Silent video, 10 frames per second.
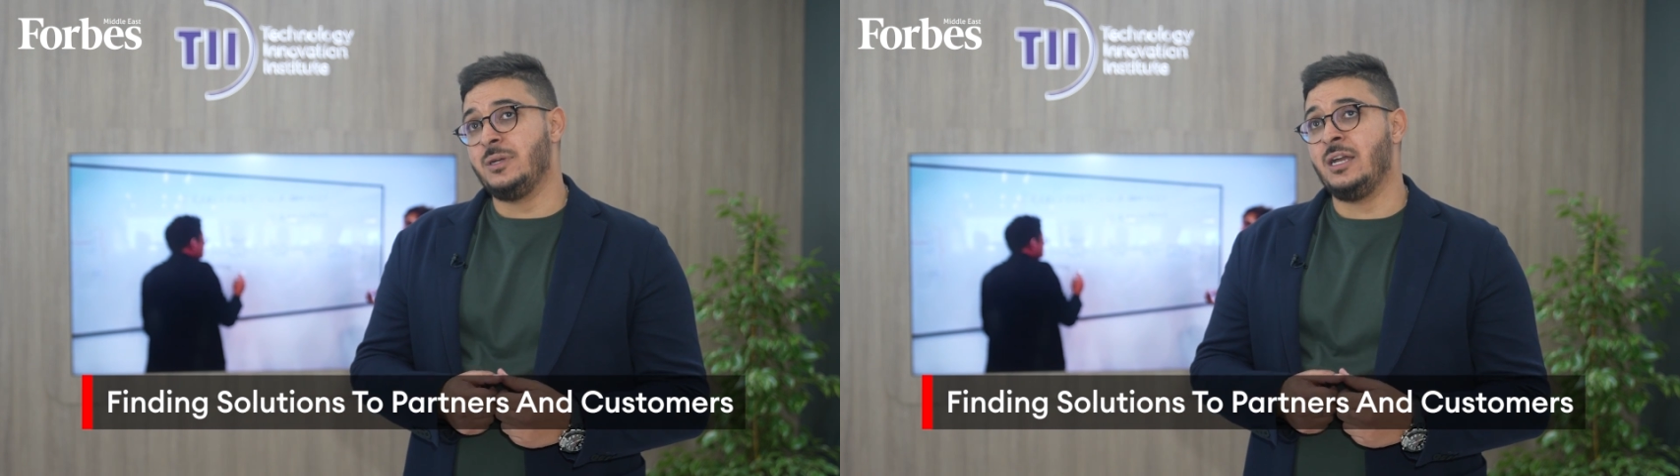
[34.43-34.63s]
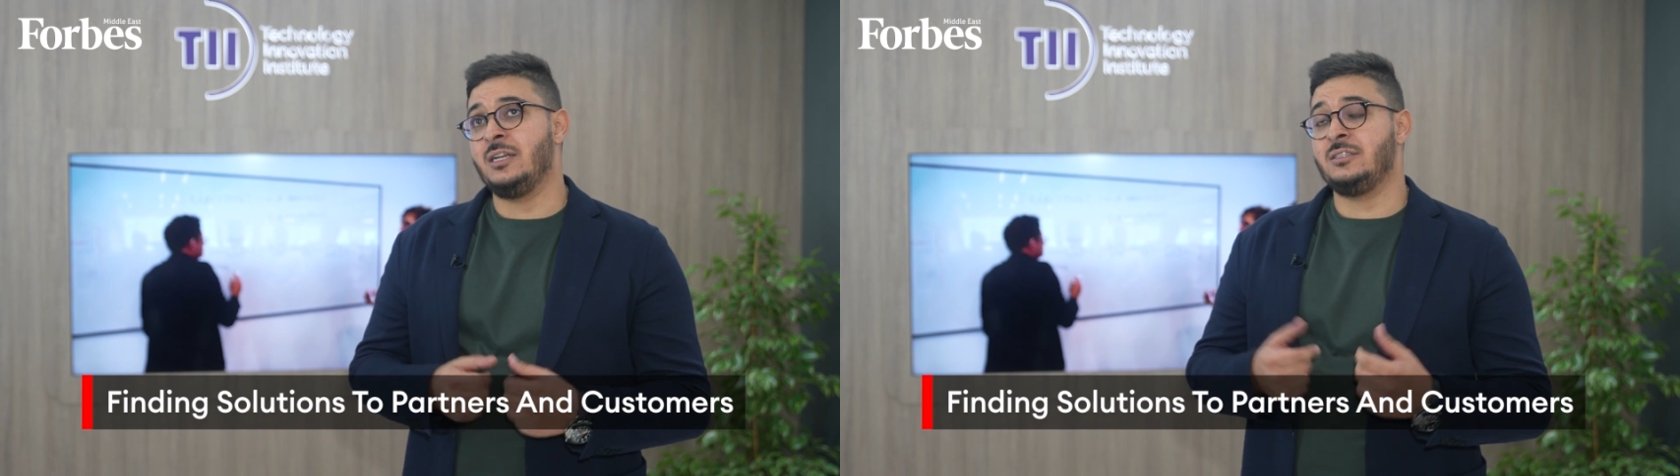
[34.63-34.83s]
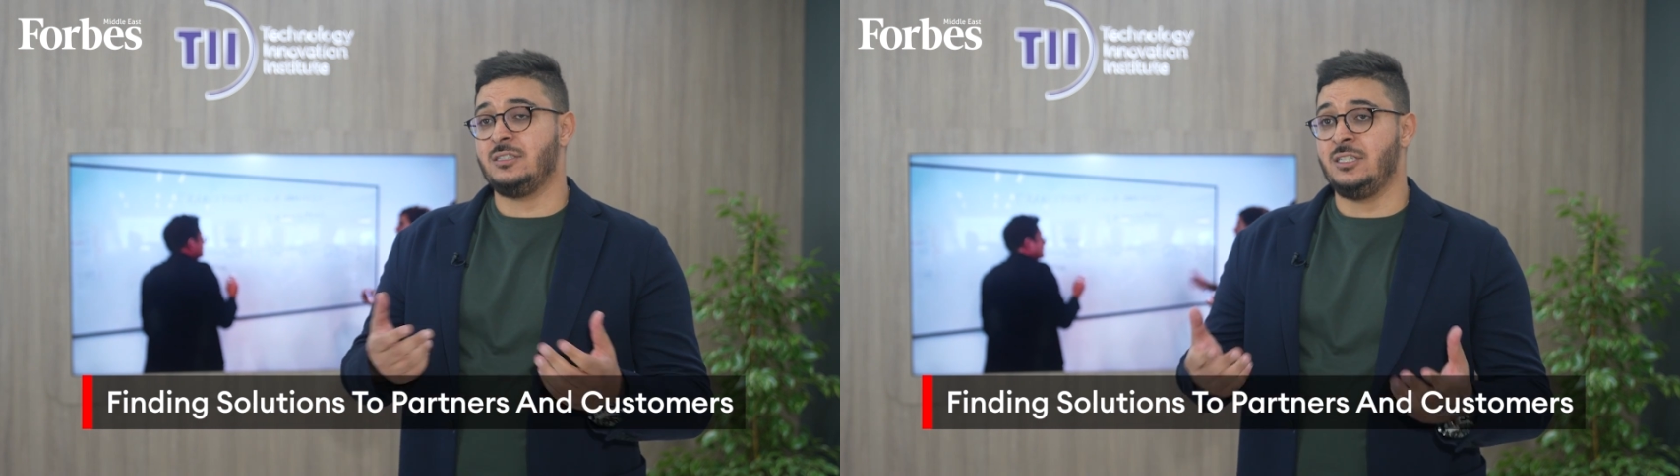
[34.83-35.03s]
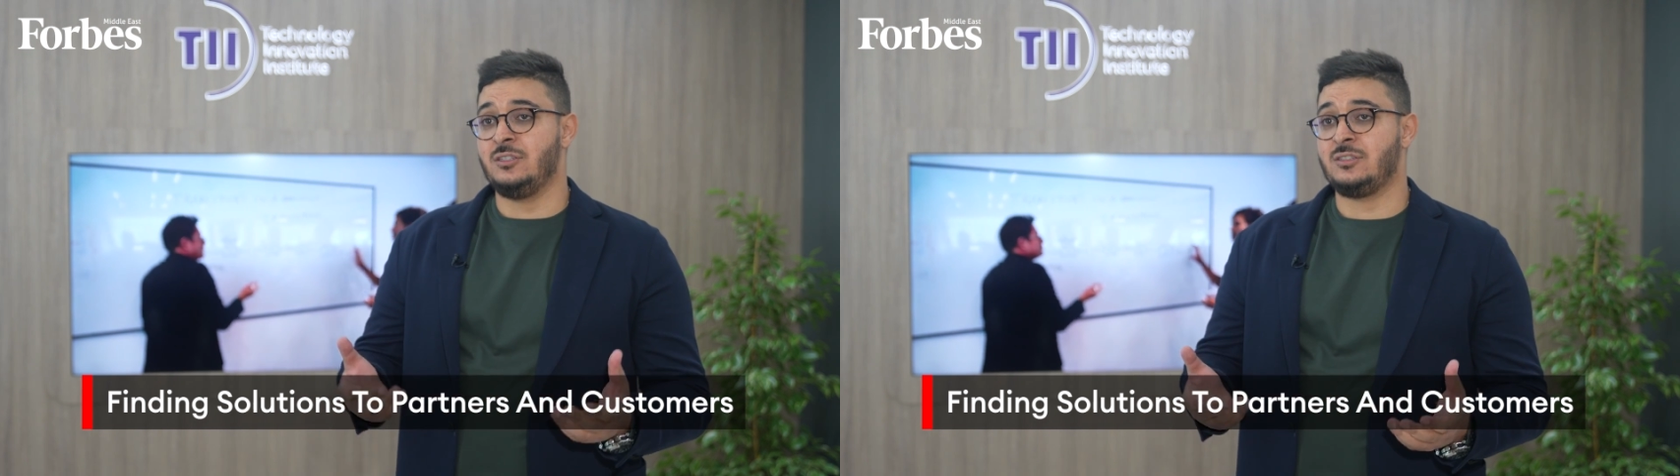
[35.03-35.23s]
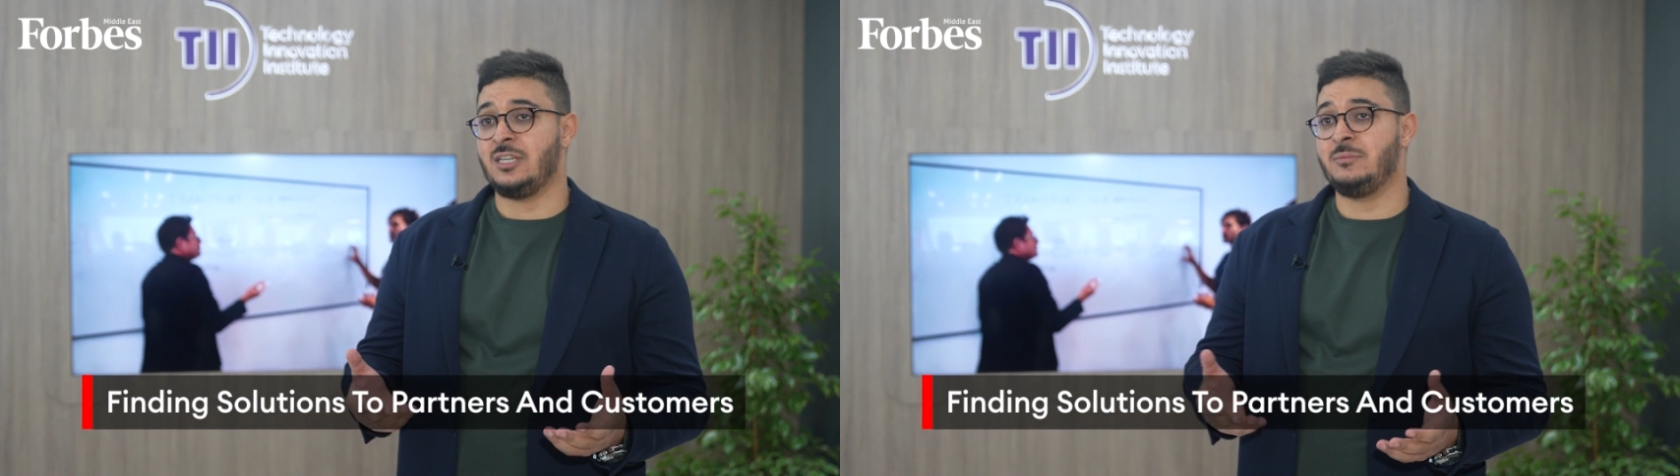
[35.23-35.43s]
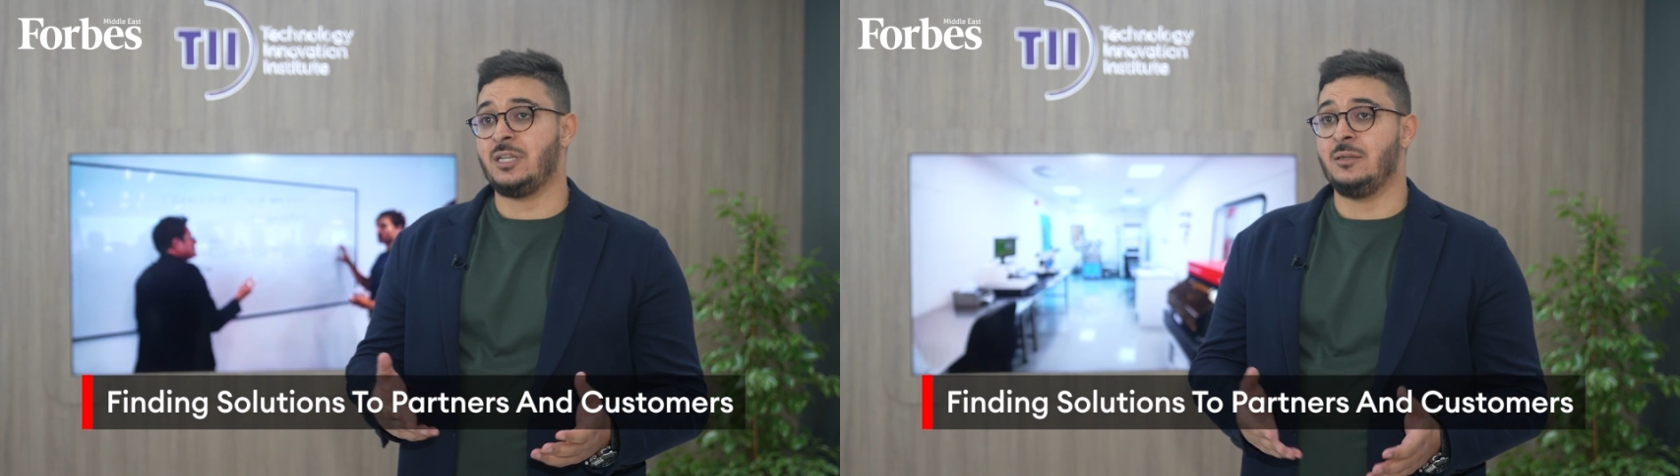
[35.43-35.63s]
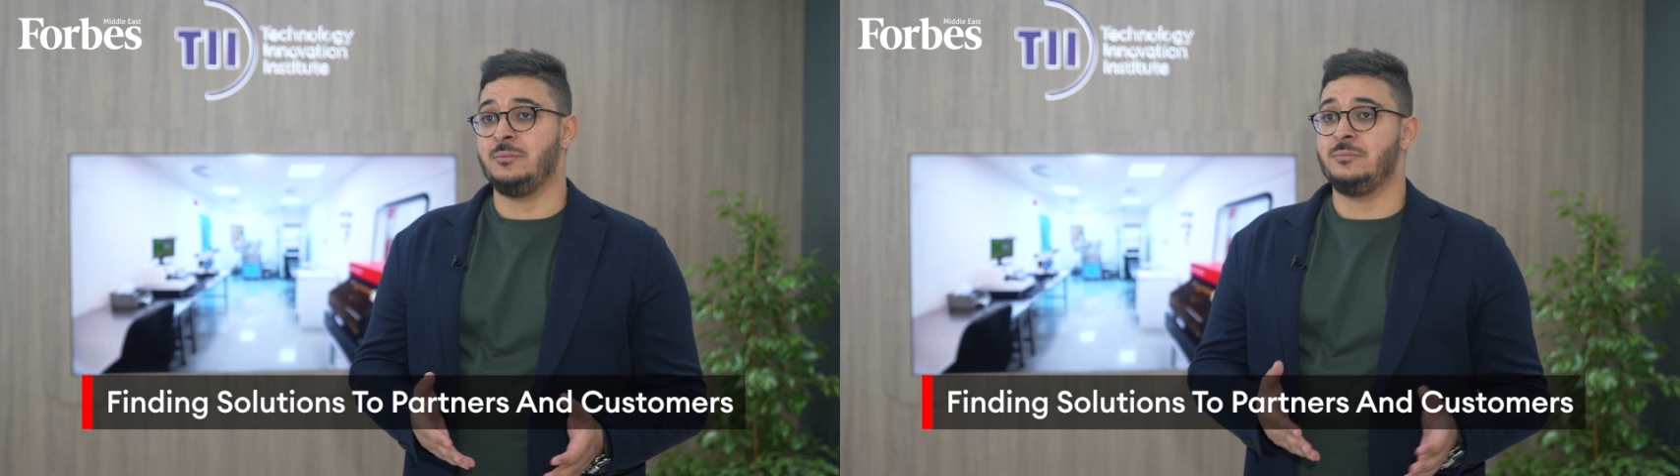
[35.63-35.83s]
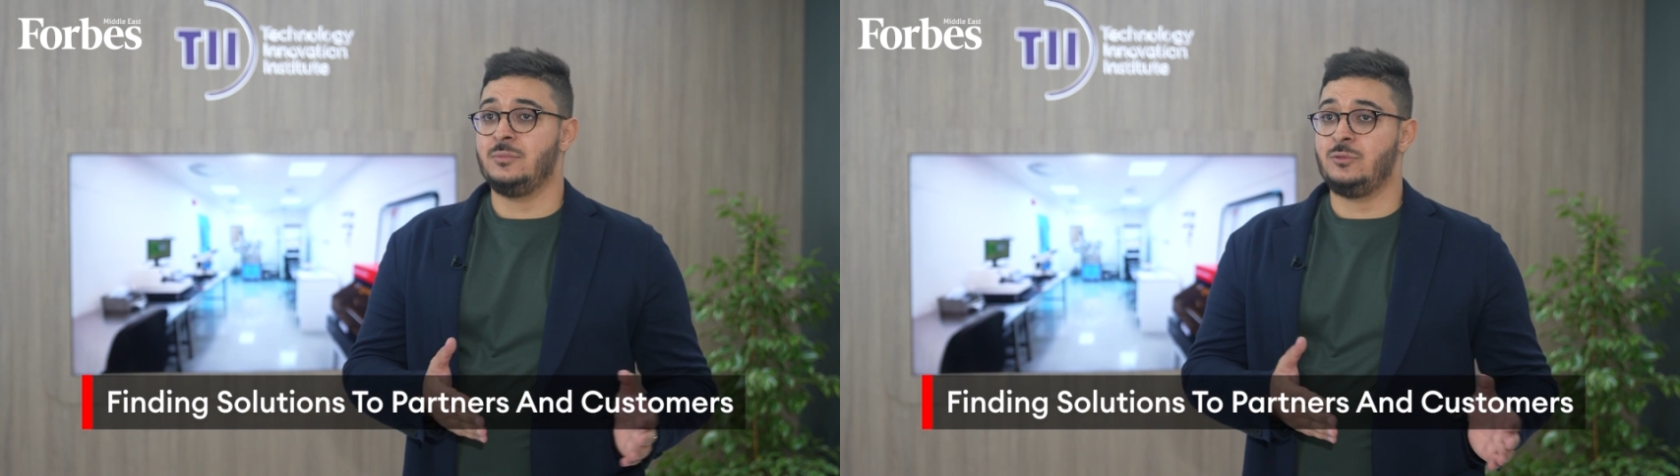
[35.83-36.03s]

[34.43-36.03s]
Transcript: and in the same time,